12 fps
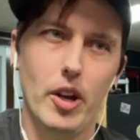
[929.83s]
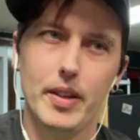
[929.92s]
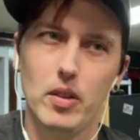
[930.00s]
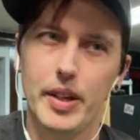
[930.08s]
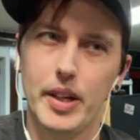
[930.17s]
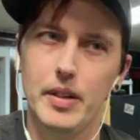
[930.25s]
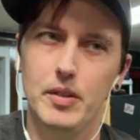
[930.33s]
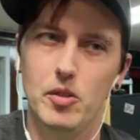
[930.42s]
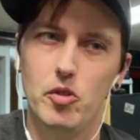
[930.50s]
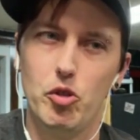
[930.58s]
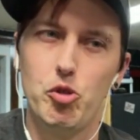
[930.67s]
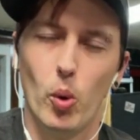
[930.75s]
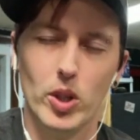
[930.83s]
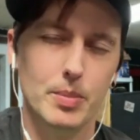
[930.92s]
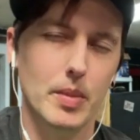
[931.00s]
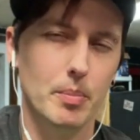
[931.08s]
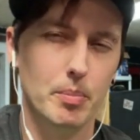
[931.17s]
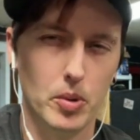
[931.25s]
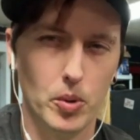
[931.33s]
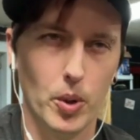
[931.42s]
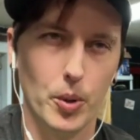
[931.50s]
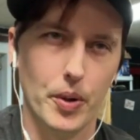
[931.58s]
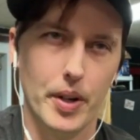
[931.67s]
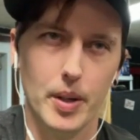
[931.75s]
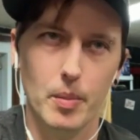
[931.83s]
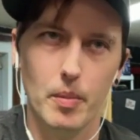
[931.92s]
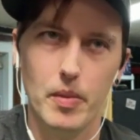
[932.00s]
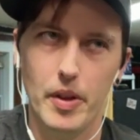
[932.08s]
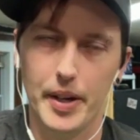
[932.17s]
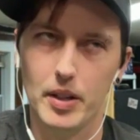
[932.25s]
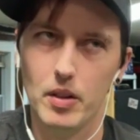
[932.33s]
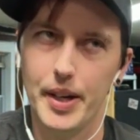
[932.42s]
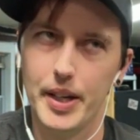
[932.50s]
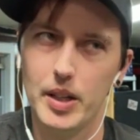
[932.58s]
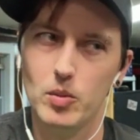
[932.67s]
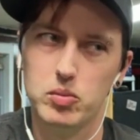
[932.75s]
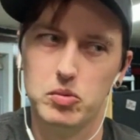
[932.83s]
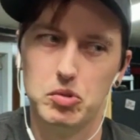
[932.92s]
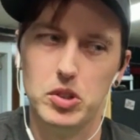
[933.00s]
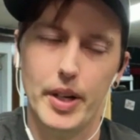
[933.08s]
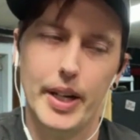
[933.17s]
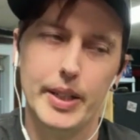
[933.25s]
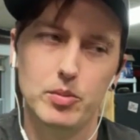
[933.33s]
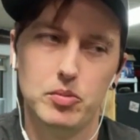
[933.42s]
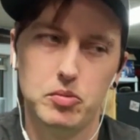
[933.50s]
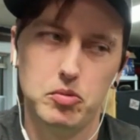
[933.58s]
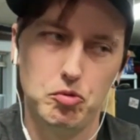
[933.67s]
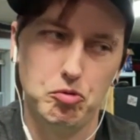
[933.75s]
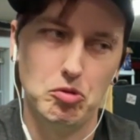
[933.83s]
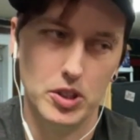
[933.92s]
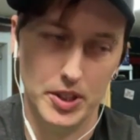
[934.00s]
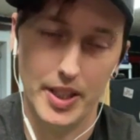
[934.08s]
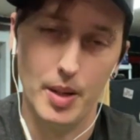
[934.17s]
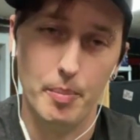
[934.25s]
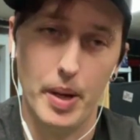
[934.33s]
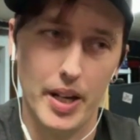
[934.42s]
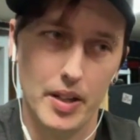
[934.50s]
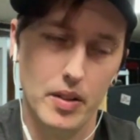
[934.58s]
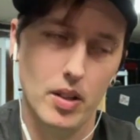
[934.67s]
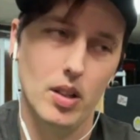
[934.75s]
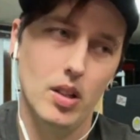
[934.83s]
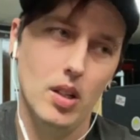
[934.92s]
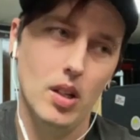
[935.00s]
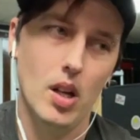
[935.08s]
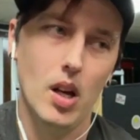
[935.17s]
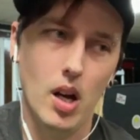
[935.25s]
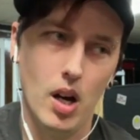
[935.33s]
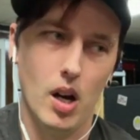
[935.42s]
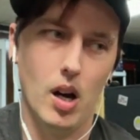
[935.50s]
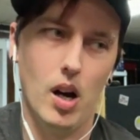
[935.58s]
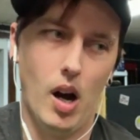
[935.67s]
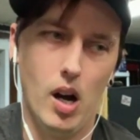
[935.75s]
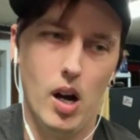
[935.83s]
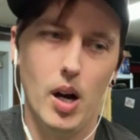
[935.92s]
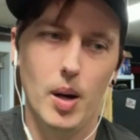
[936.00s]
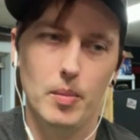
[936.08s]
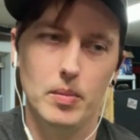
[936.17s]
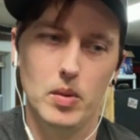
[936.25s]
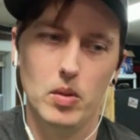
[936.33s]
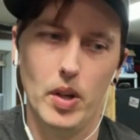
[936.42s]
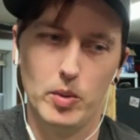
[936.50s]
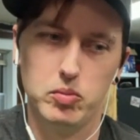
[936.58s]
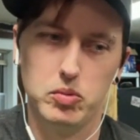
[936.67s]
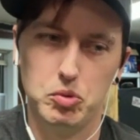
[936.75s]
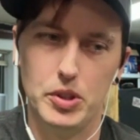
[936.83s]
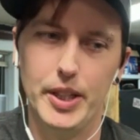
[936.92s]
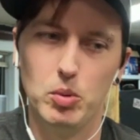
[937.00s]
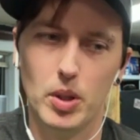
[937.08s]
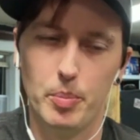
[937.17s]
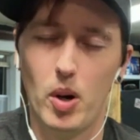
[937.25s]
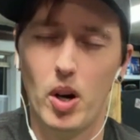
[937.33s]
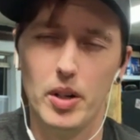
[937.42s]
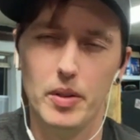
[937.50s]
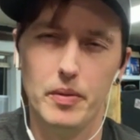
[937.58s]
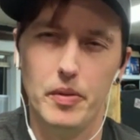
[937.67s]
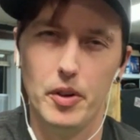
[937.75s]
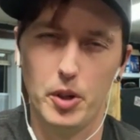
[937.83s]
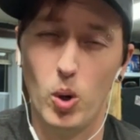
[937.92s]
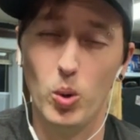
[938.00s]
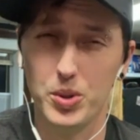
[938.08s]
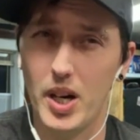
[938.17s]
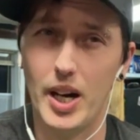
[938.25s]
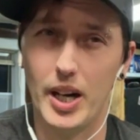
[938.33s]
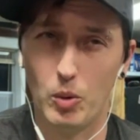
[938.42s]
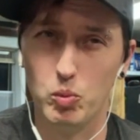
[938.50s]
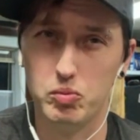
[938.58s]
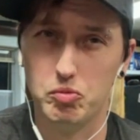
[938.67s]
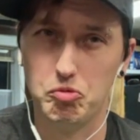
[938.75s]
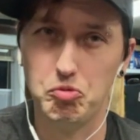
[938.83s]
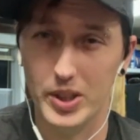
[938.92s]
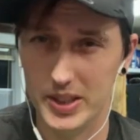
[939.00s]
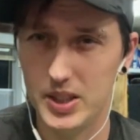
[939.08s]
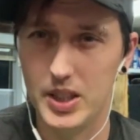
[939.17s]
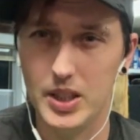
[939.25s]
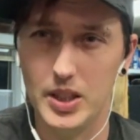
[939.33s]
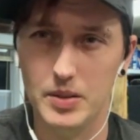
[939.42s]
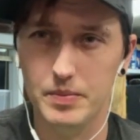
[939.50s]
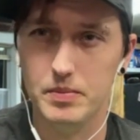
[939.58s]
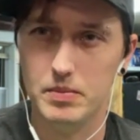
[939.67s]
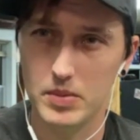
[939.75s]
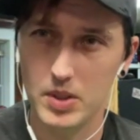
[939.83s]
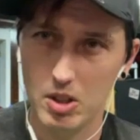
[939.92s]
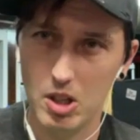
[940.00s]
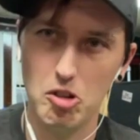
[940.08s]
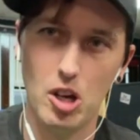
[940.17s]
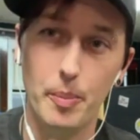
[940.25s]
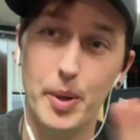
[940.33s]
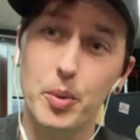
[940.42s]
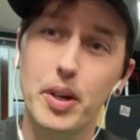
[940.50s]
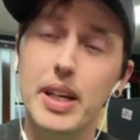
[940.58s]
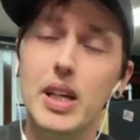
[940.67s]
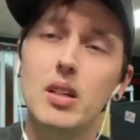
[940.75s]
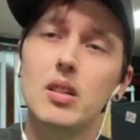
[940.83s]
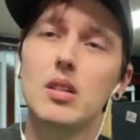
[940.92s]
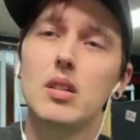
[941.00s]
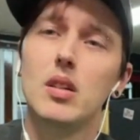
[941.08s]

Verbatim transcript: like like endorsement program thing like when i was in a band um like we were part of the cold cock whiskey community